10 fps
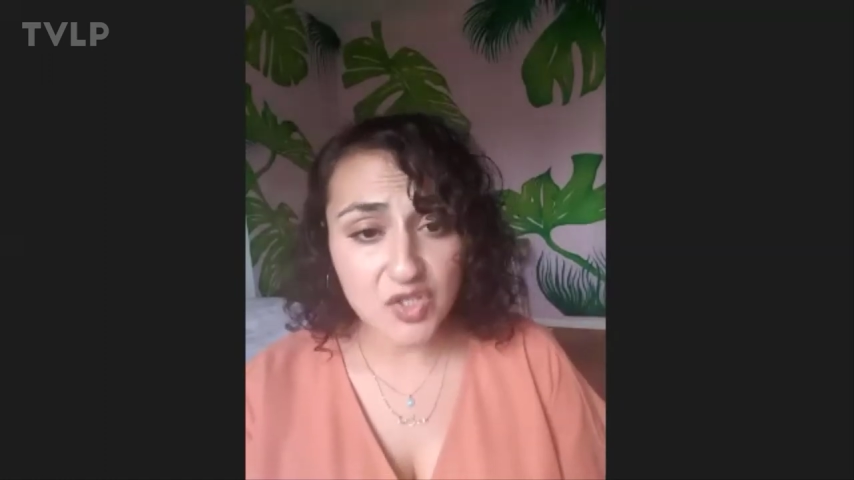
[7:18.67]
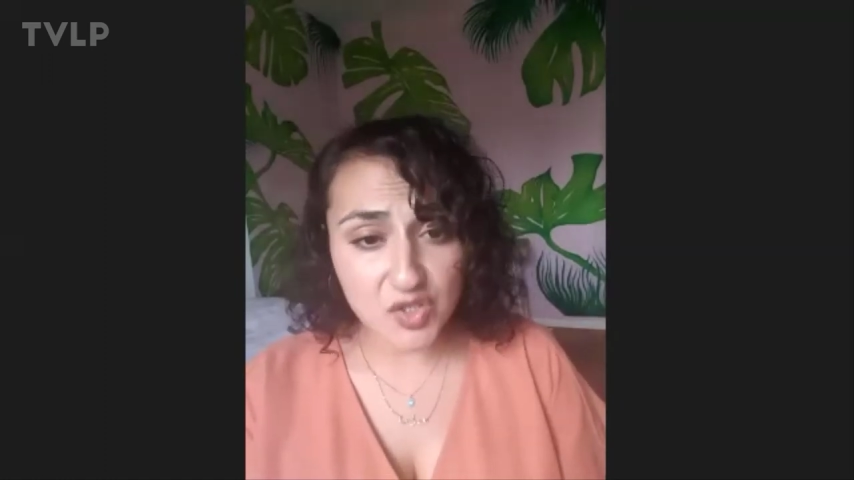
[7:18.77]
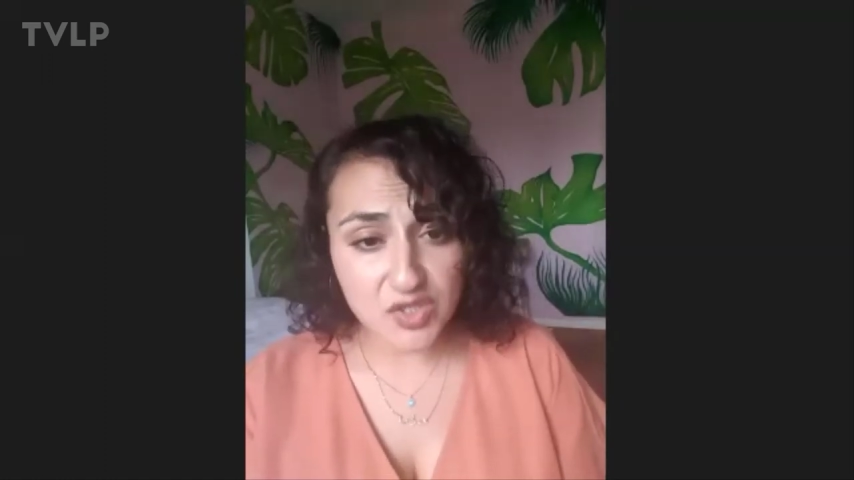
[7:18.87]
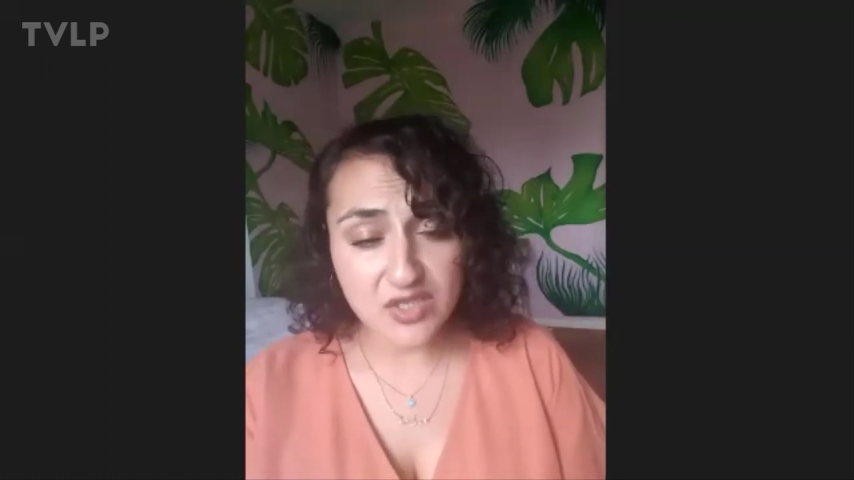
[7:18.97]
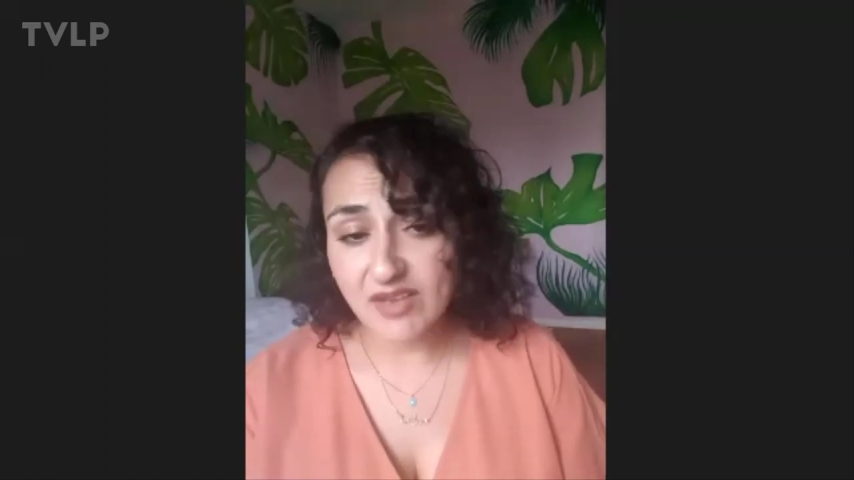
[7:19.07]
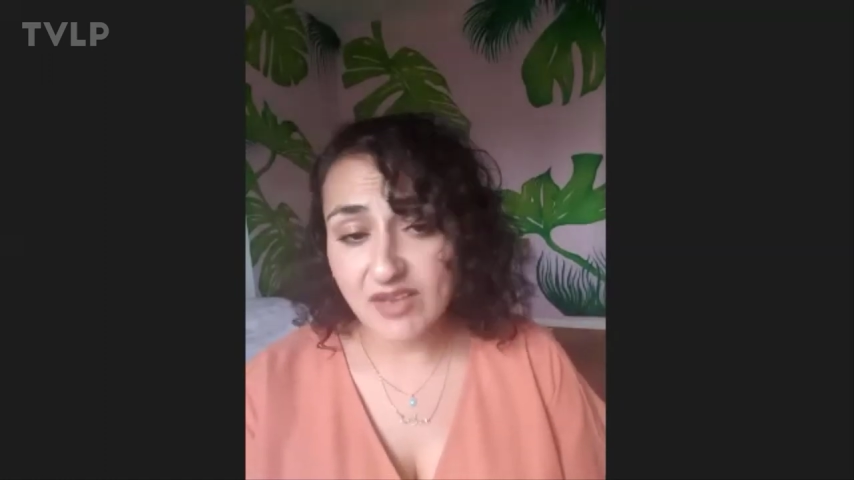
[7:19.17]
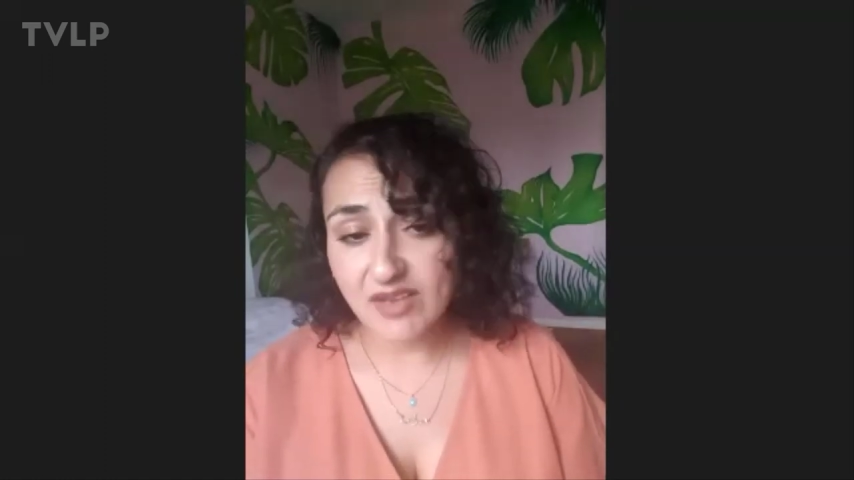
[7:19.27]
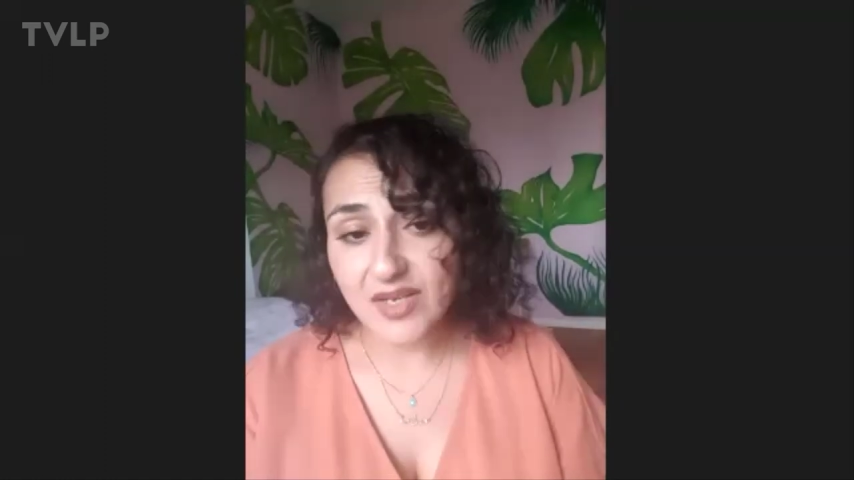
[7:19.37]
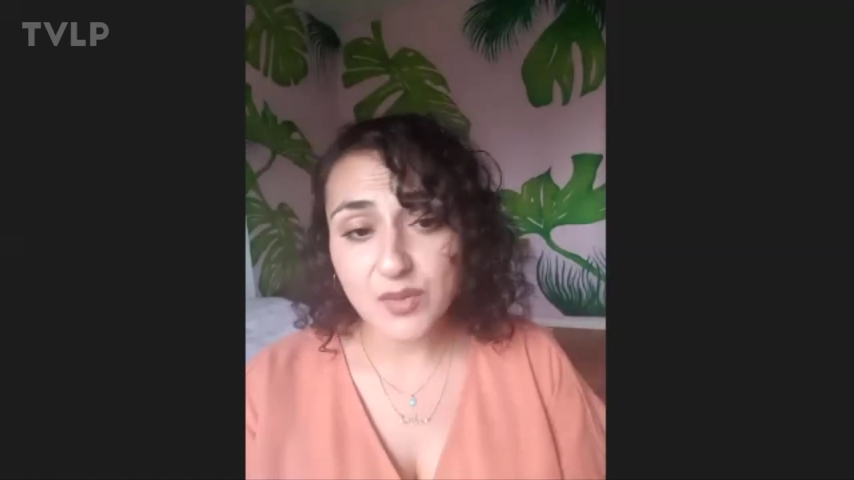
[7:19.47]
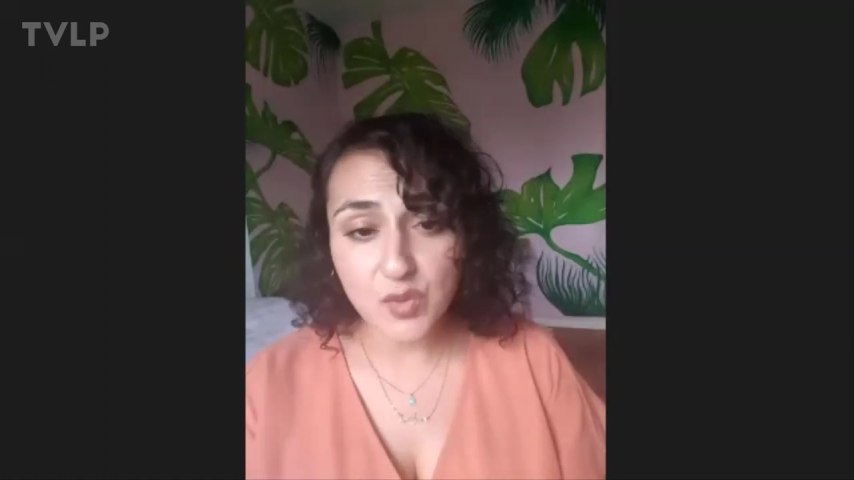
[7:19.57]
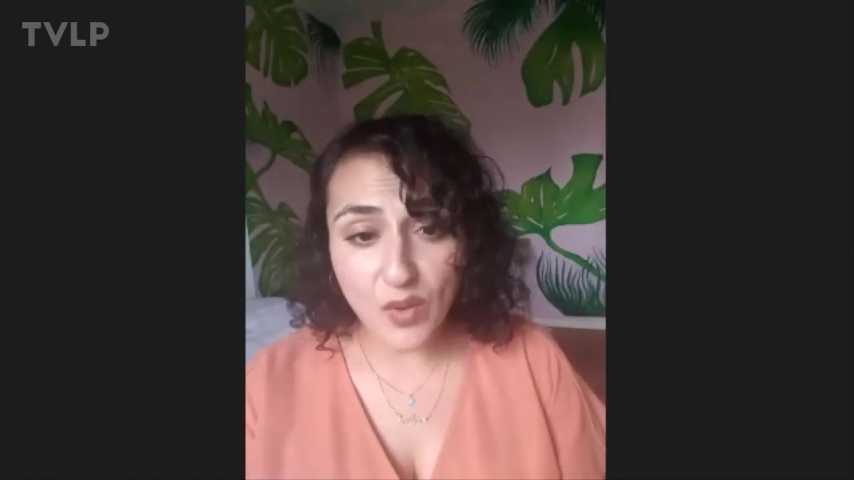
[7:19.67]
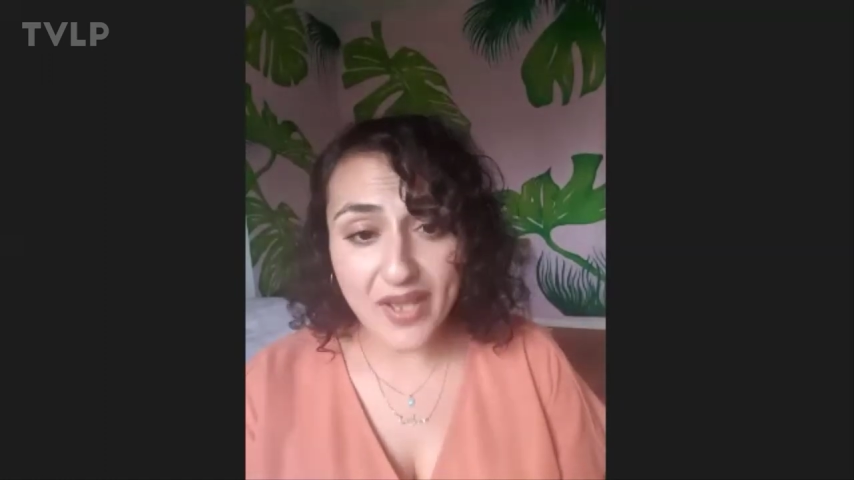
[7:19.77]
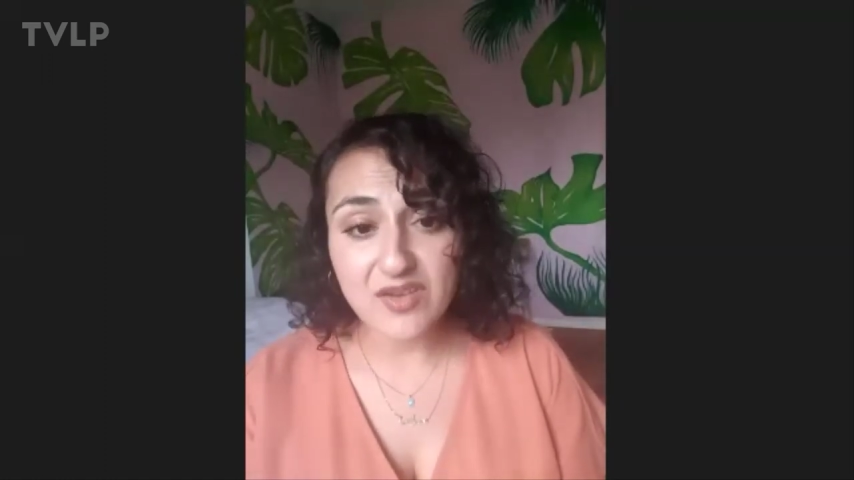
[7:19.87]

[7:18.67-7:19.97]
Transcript: good and valuable way